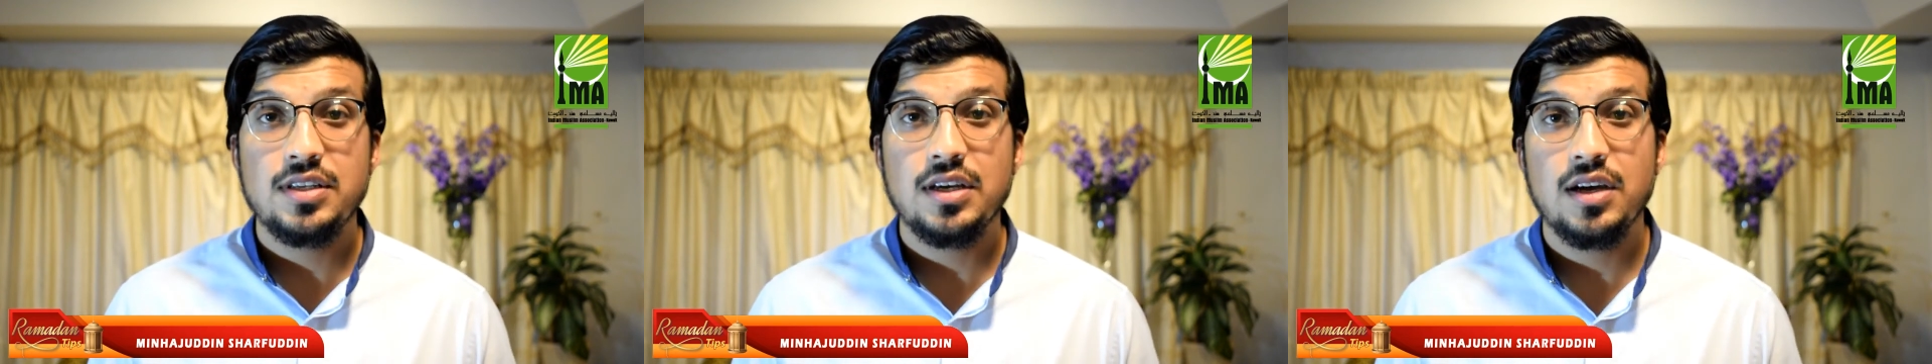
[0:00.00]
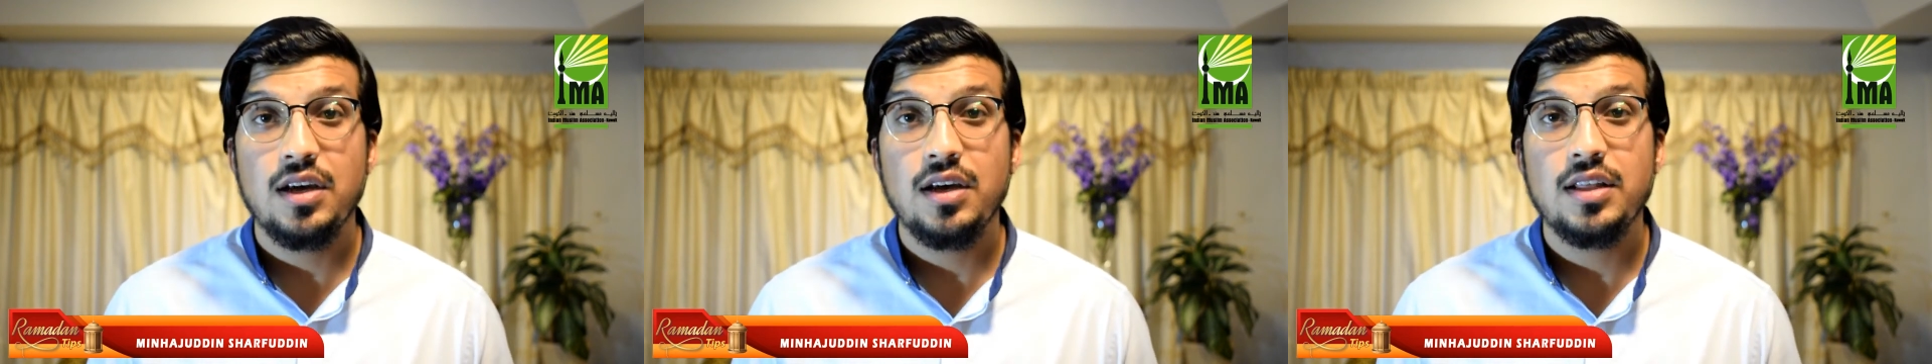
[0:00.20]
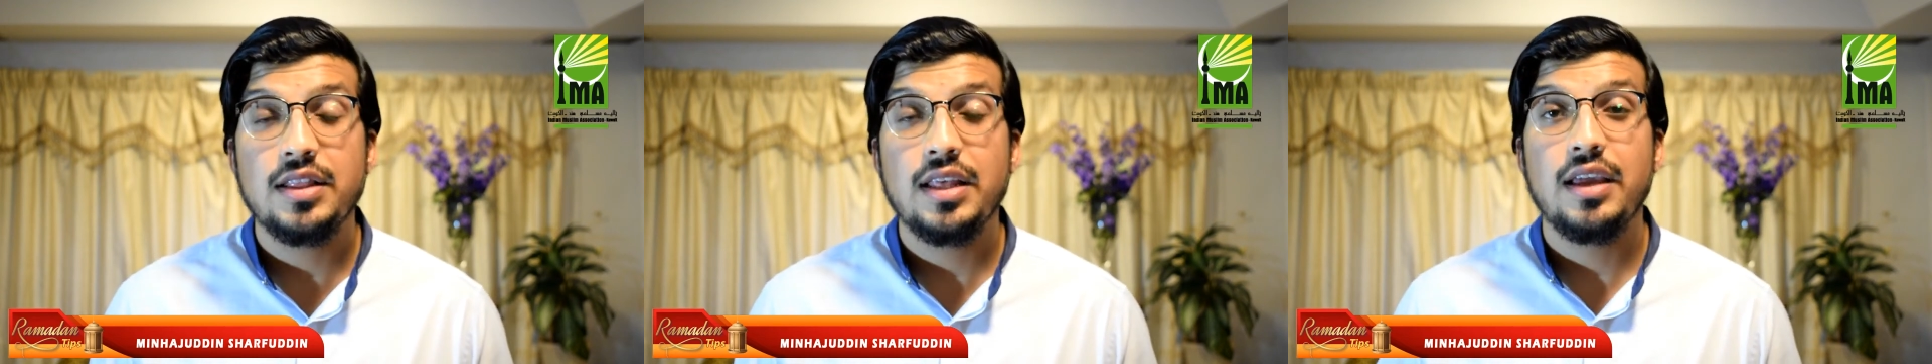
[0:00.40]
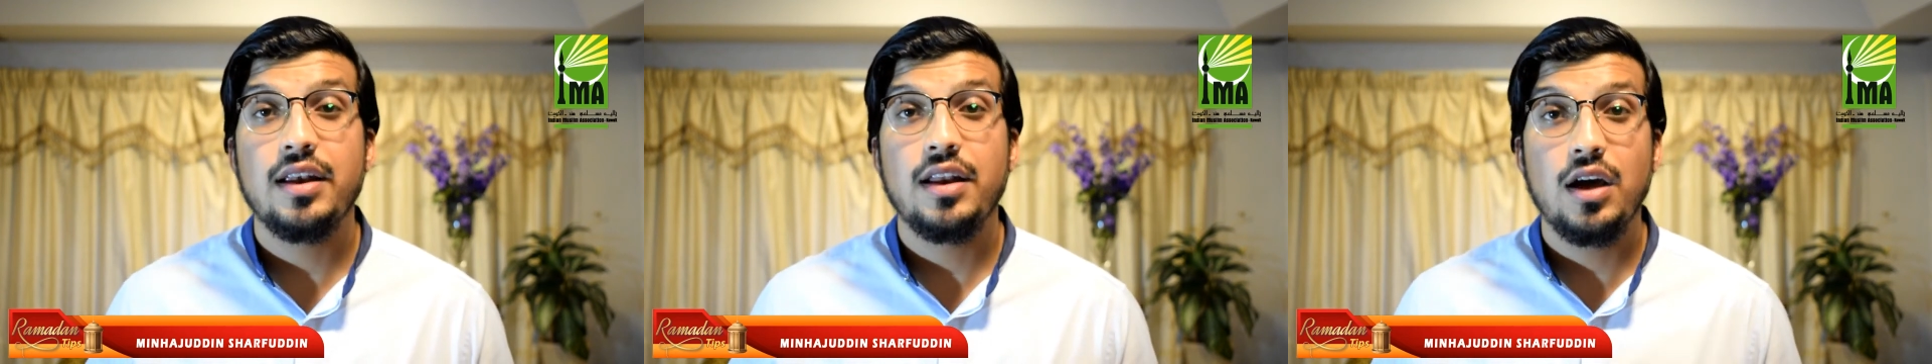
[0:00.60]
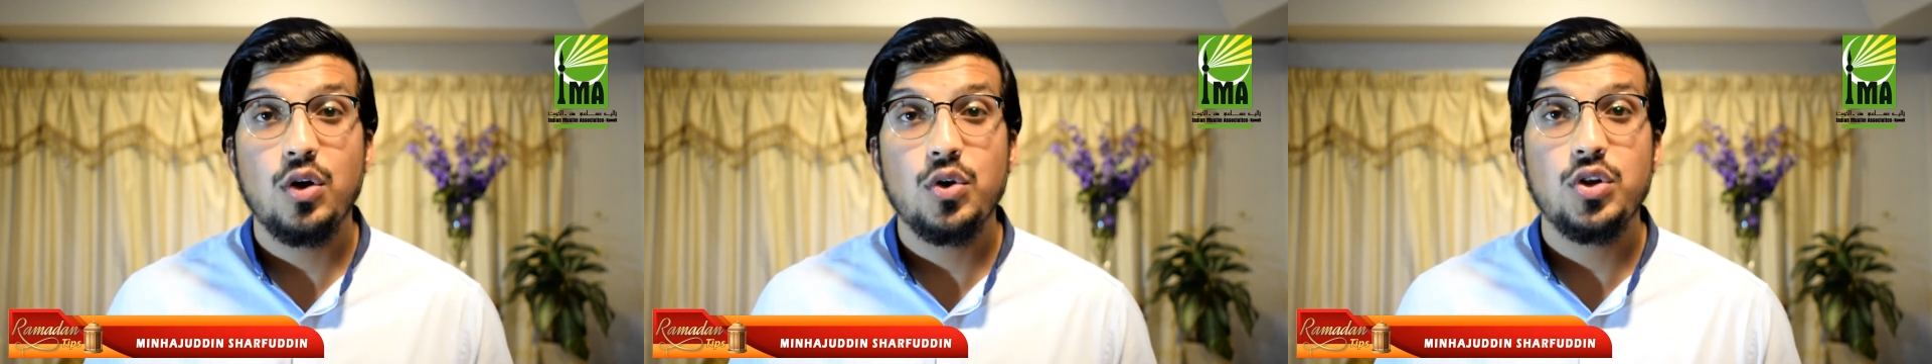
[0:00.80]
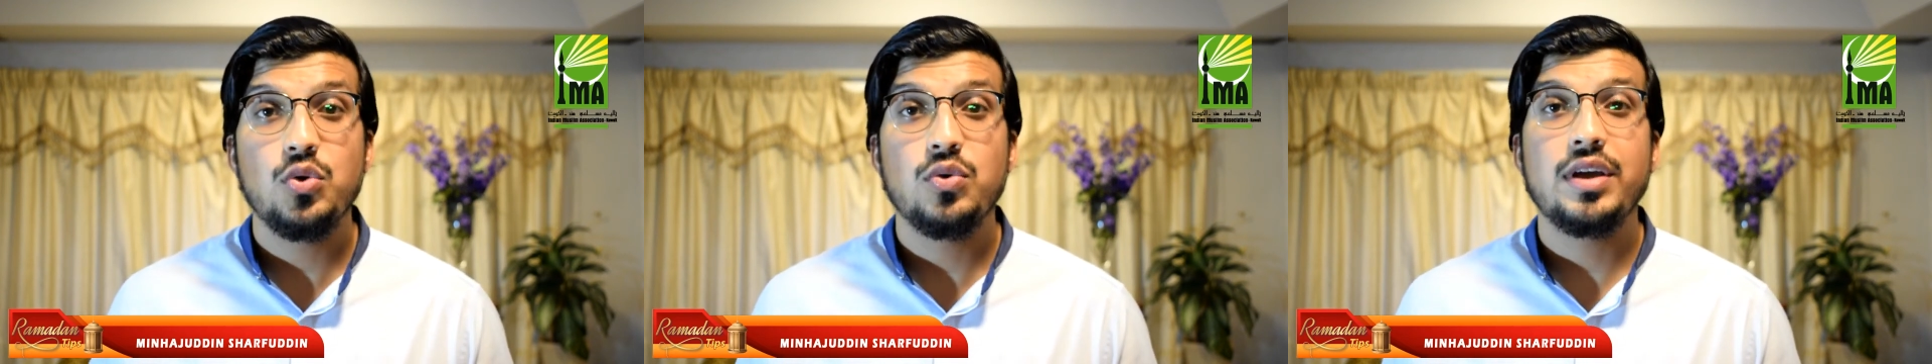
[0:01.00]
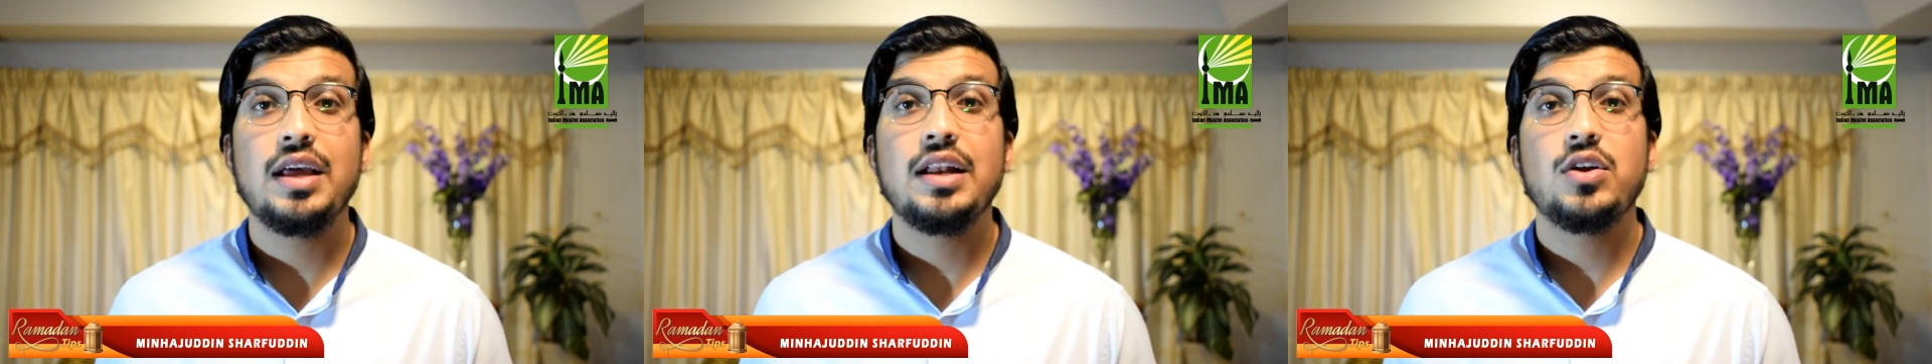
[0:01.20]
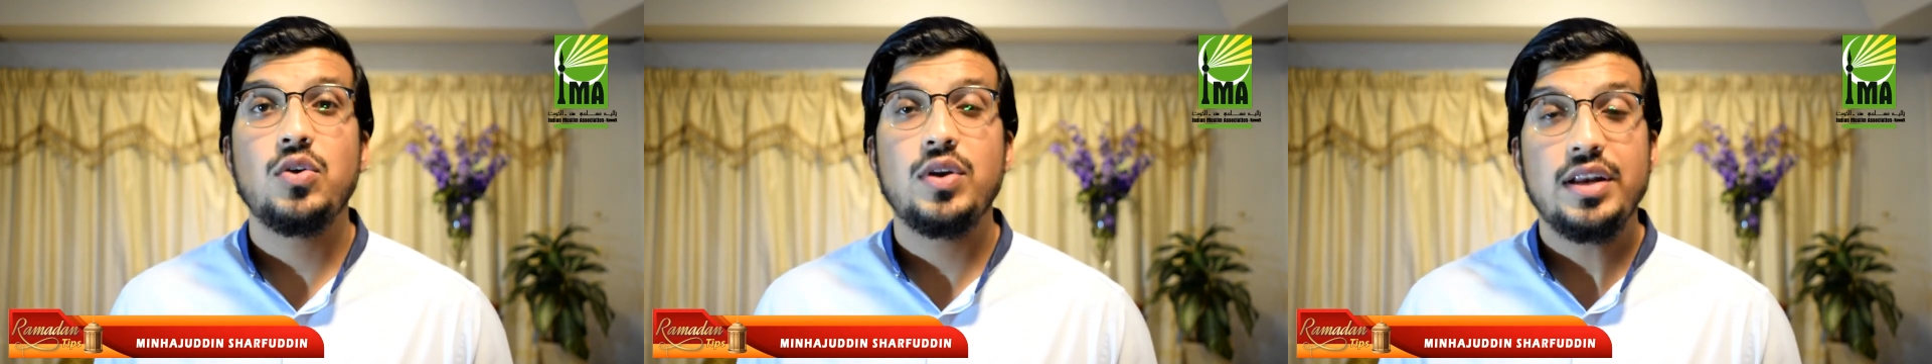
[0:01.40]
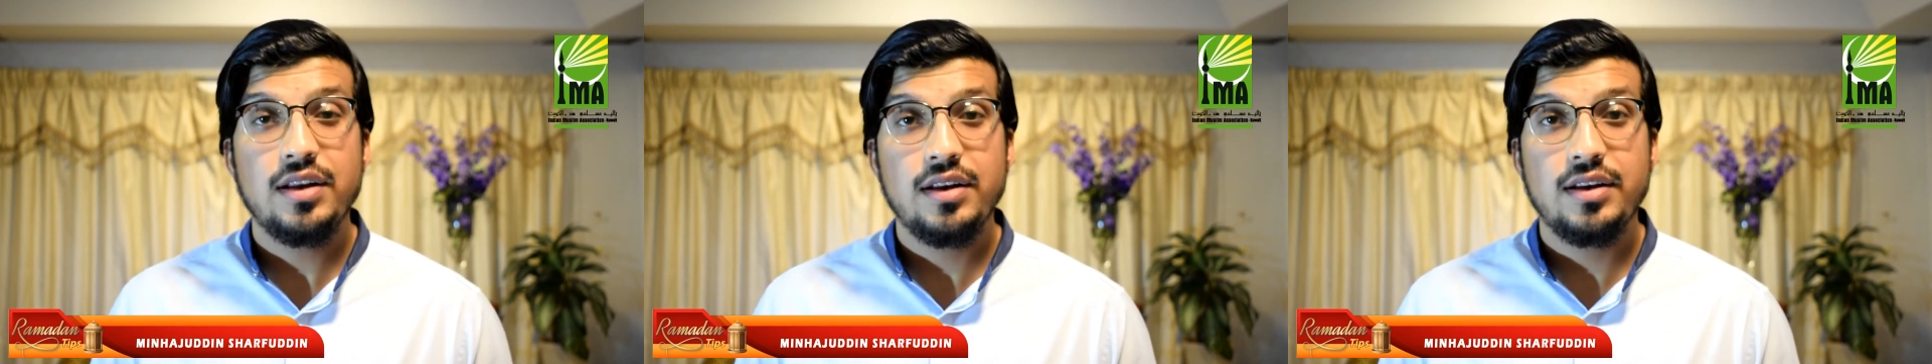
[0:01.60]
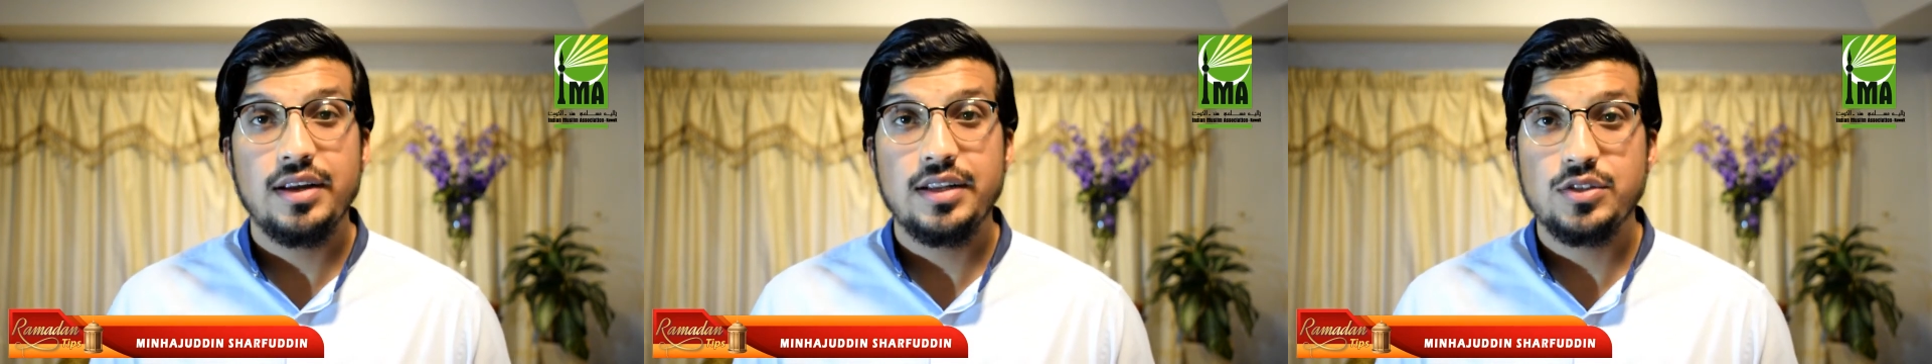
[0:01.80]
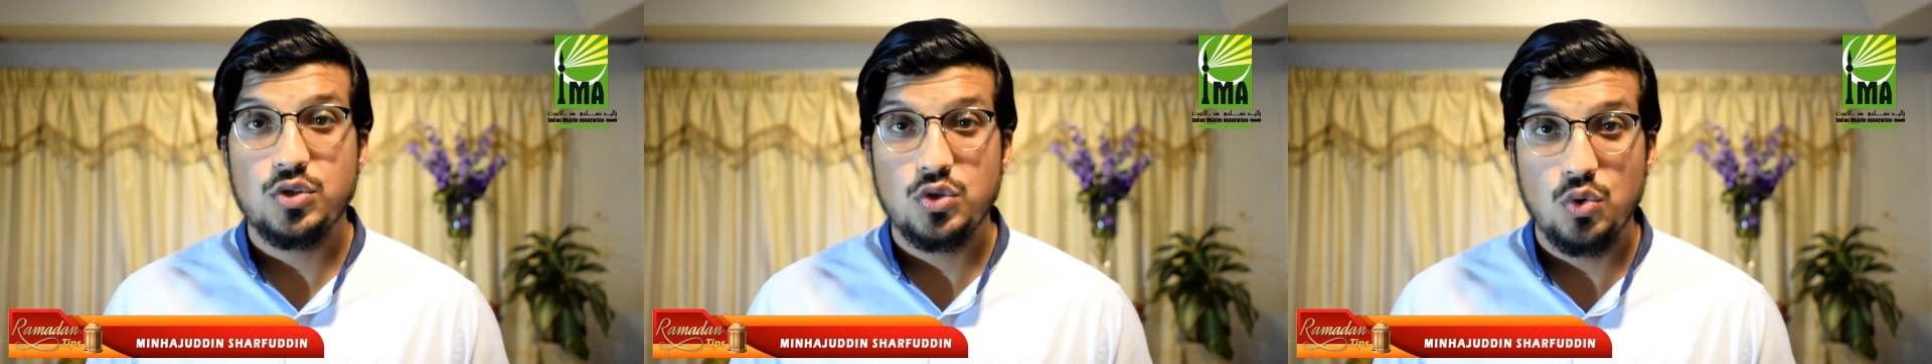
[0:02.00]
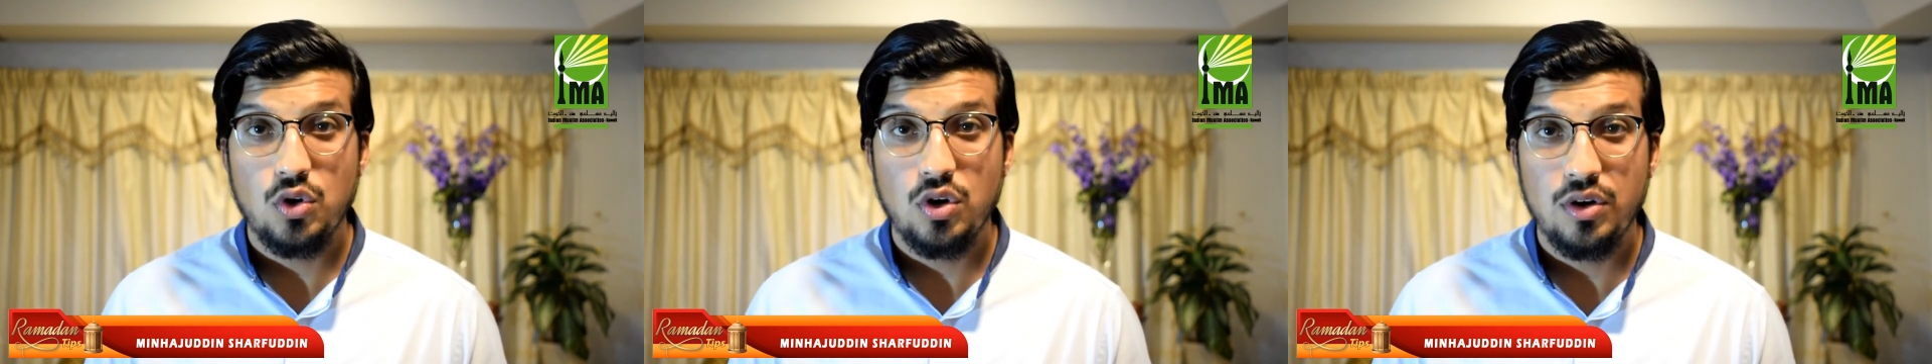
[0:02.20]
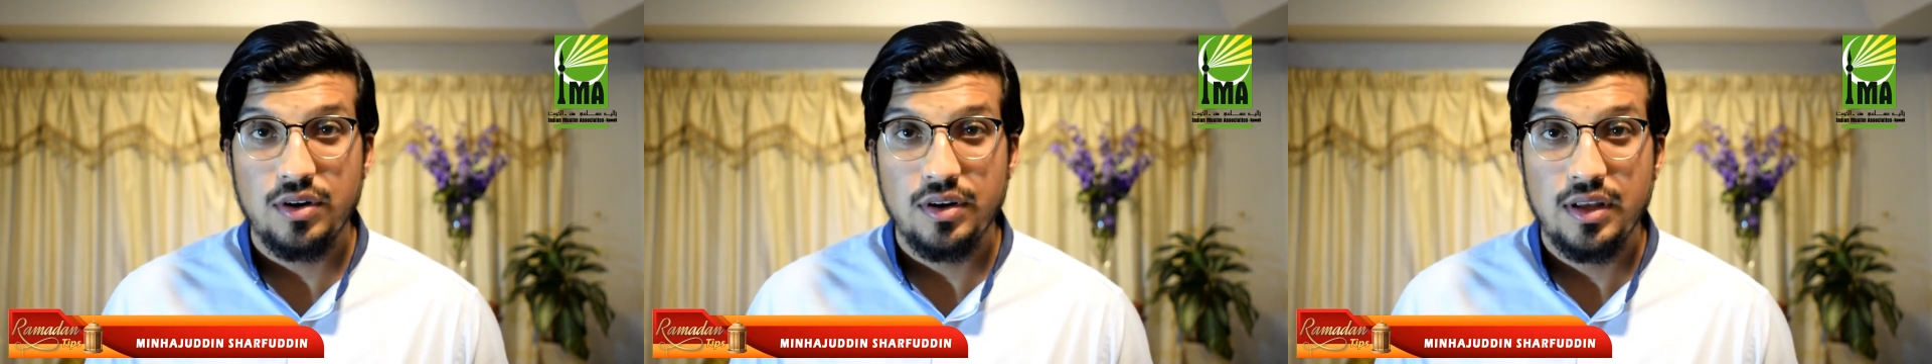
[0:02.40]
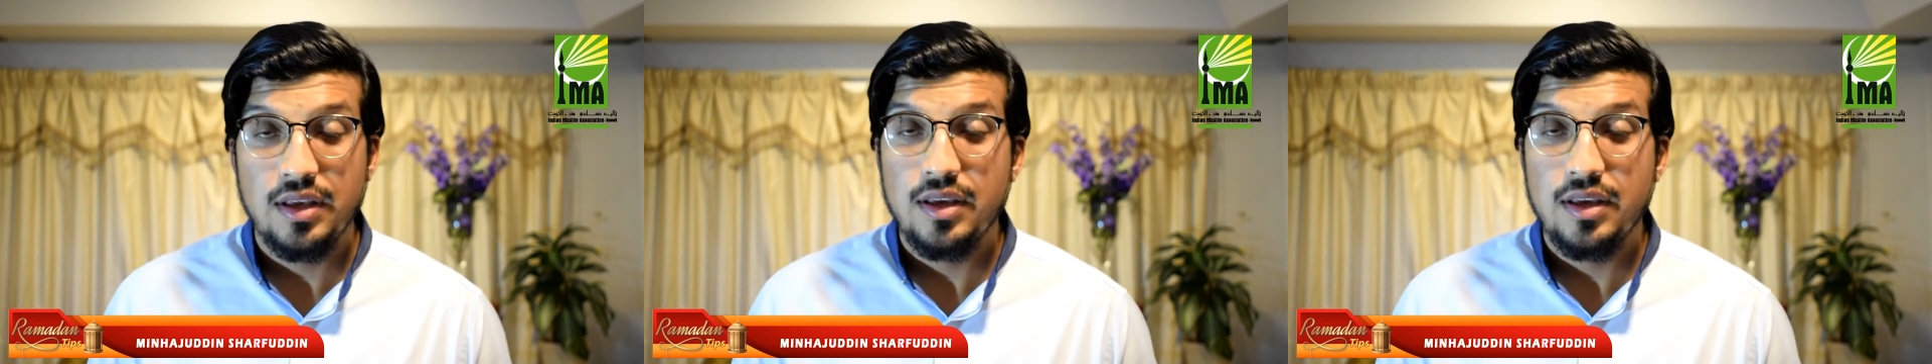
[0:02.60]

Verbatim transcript: zakat and how do you calculate it and so on.